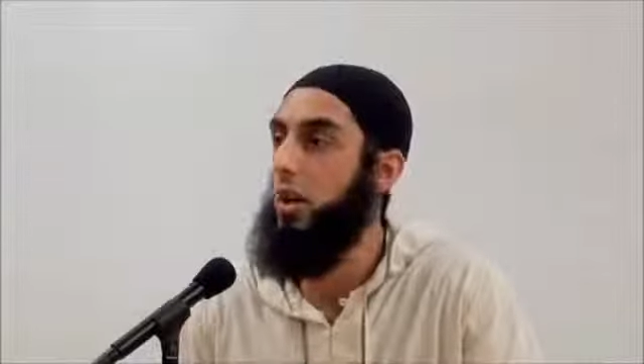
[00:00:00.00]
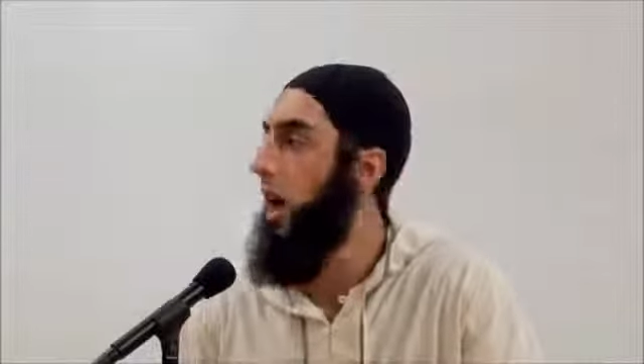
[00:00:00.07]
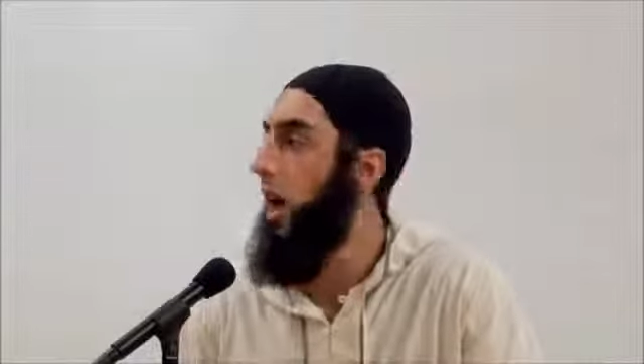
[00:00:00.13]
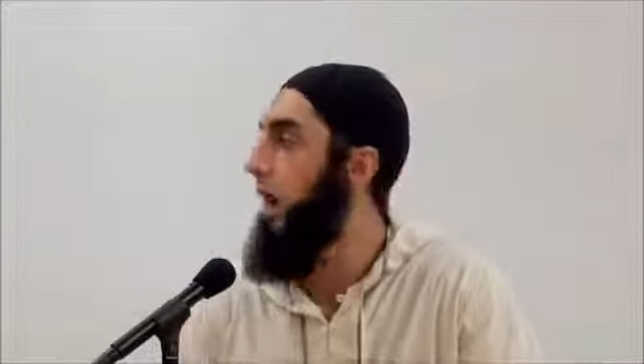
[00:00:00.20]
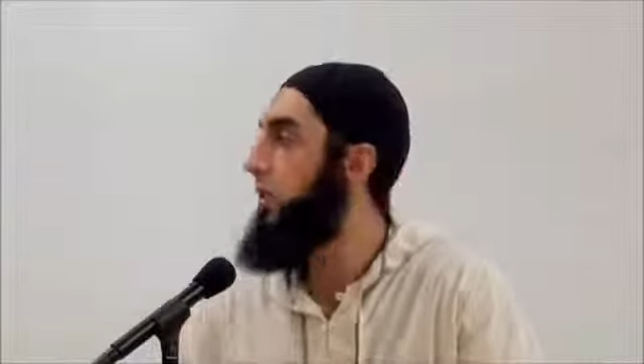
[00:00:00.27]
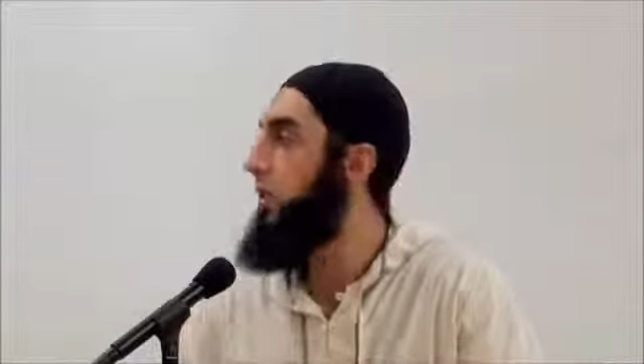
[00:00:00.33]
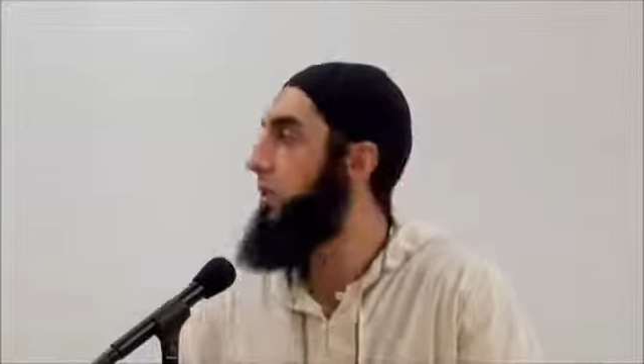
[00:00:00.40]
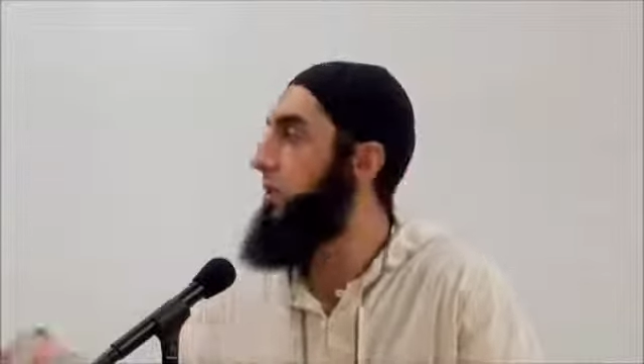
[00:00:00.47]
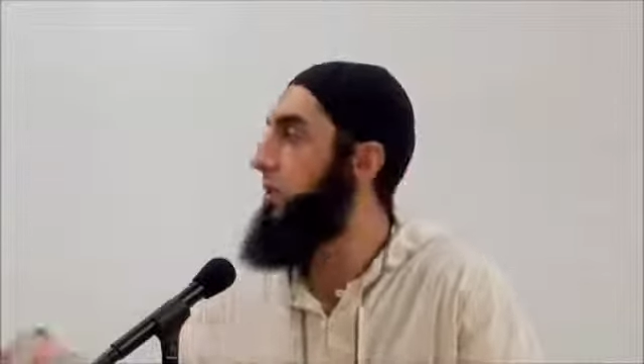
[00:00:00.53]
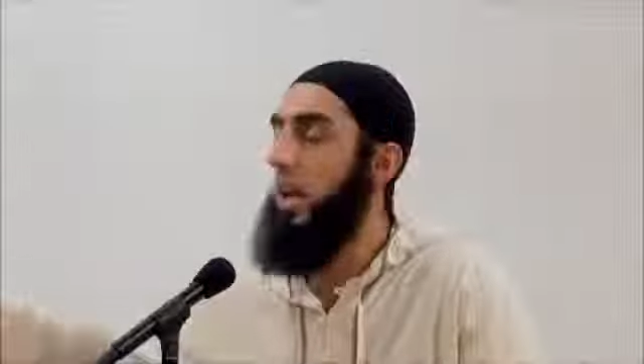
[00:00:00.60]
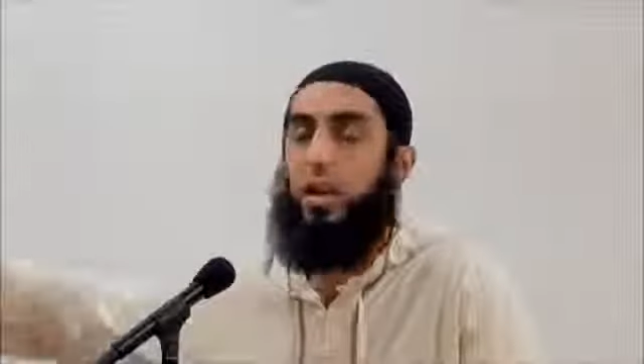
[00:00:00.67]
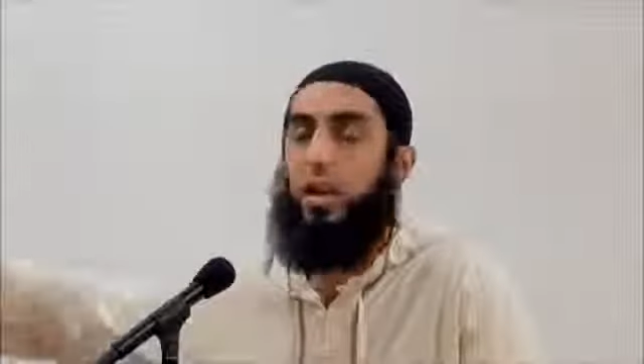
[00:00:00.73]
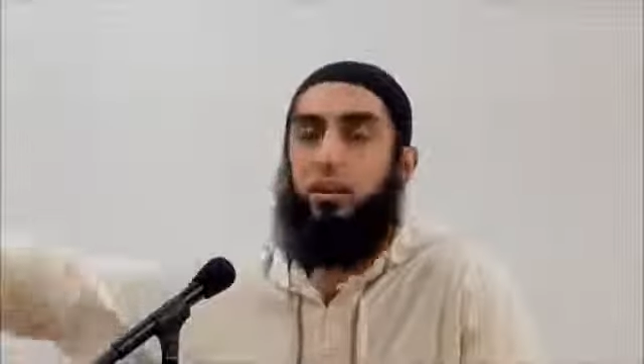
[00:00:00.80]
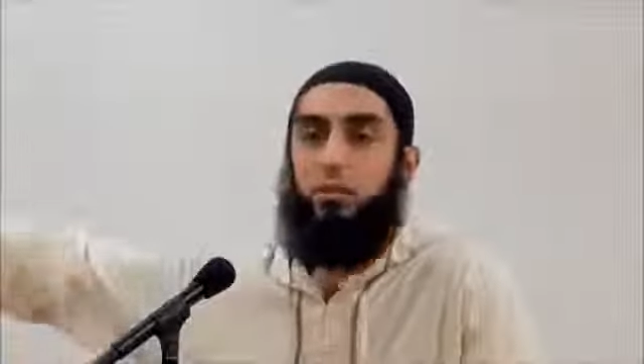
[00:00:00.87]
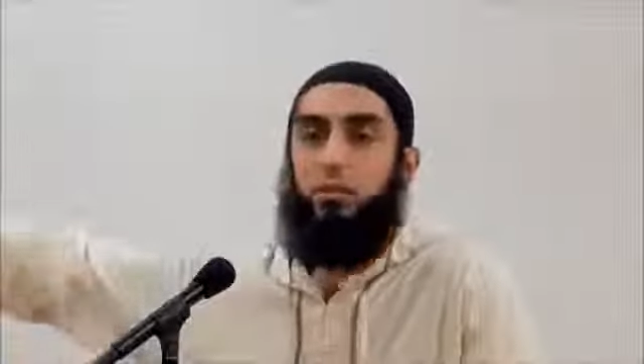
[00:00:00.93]
I would
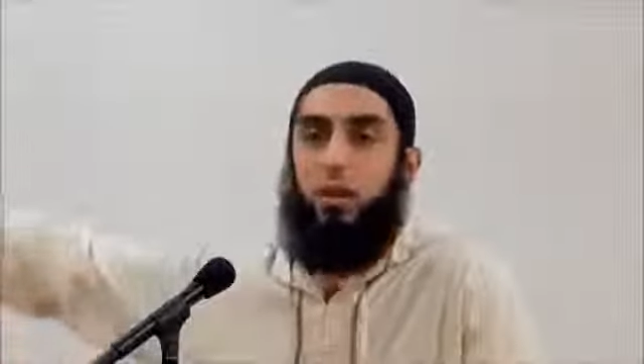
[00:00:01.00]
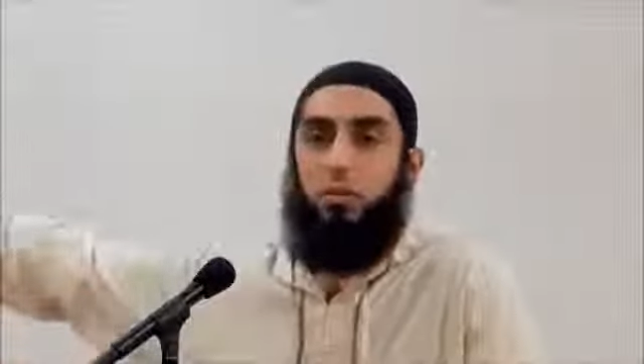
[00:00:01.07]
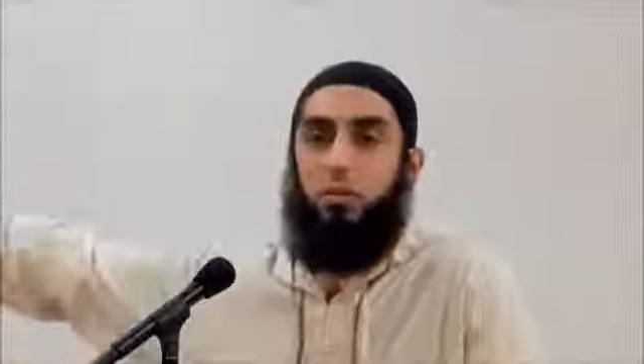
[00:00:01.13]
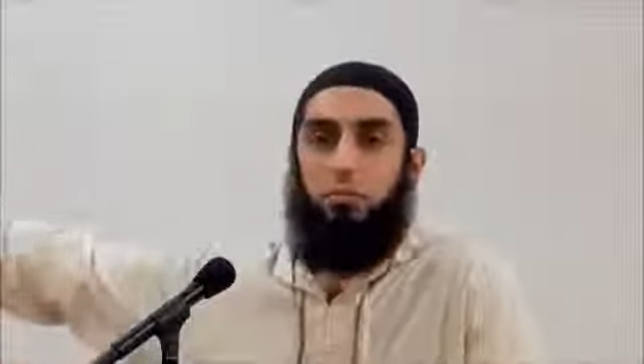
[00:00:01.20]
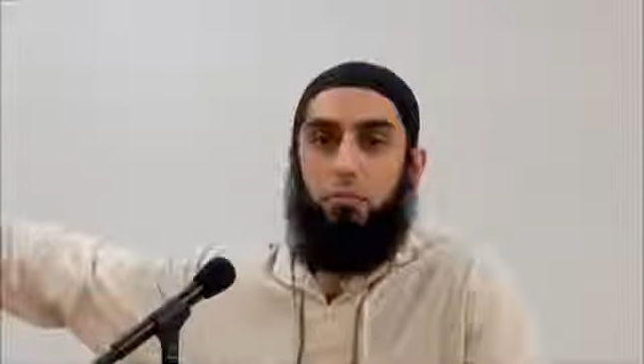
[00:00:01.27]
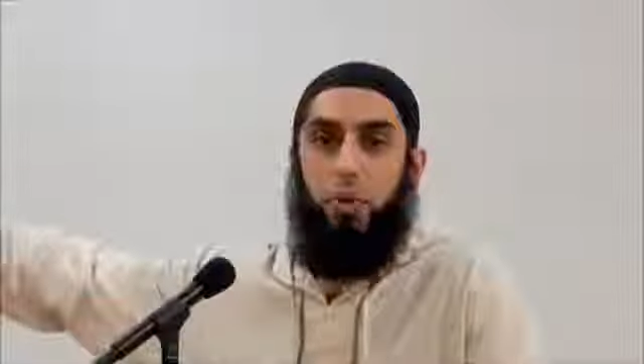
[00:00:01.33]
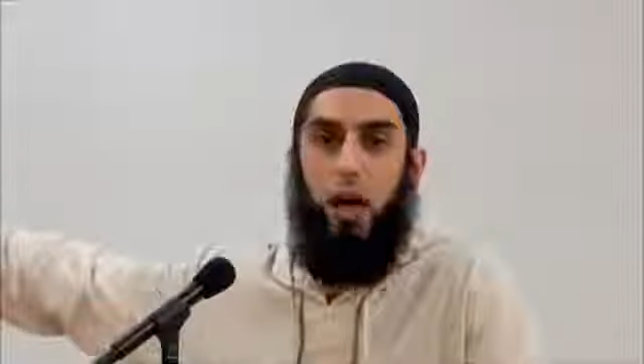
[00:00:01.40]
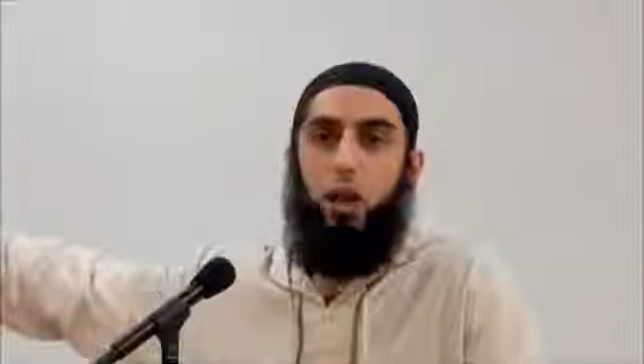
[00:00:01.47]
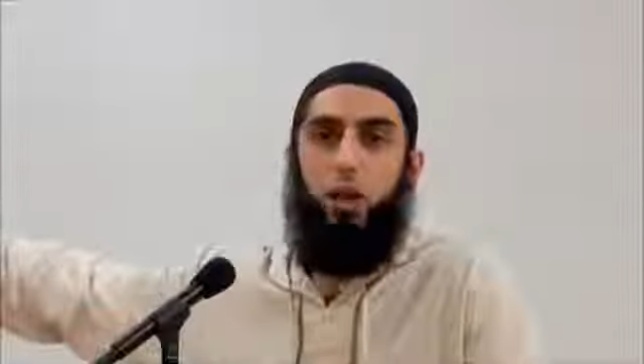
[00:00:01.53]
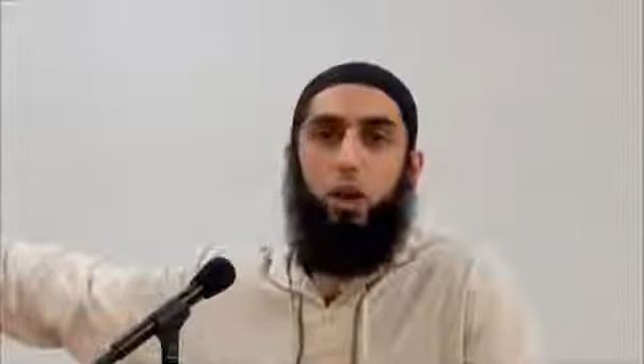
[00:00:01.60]
take a